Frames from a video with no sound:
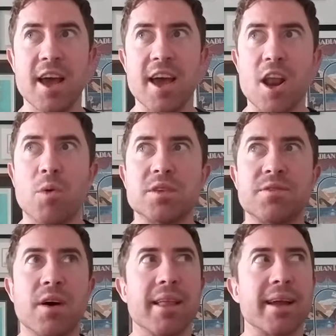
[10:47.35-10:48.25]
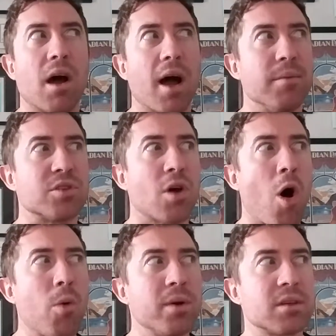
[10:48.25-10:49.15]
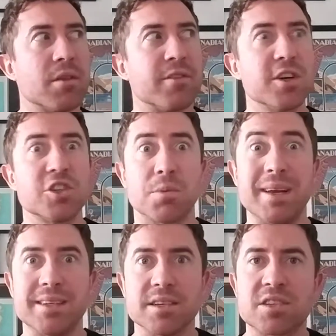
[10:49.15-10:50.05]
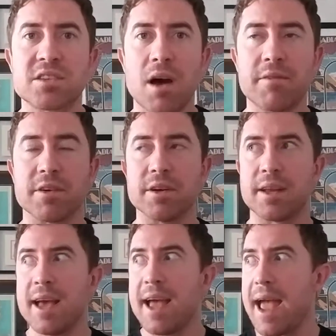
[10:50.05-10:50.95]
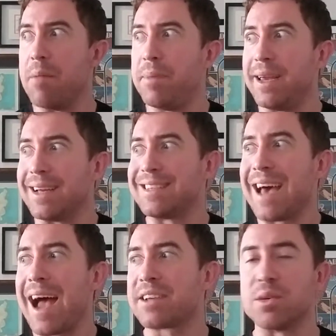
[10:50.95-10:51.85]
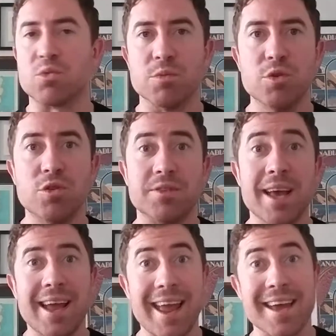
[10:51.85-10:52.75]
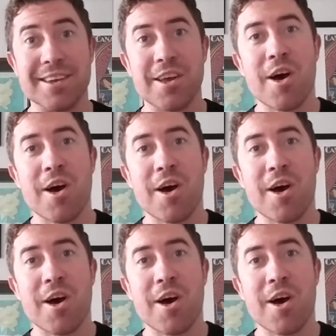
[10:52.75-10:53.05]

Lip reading: It always felt like I was always on the verge of being discovered and being attacked and removed and